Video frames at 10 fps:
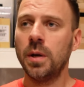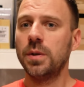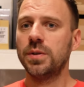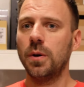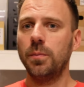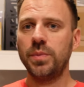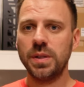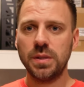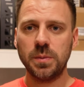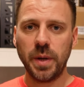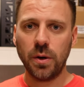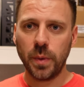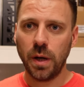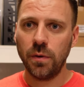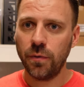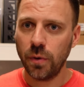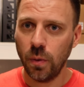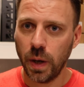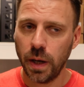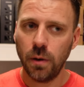So this has been around for
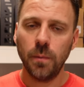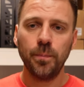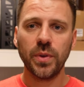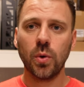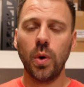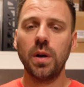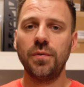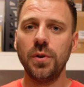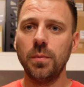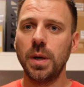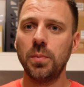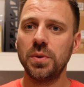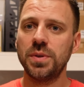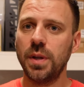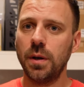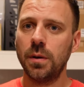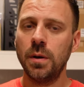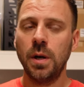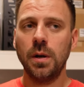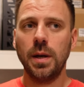a while, quite a few members
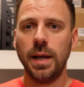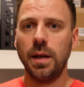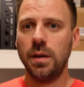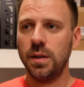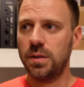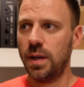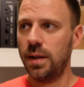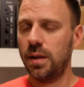there, and it's I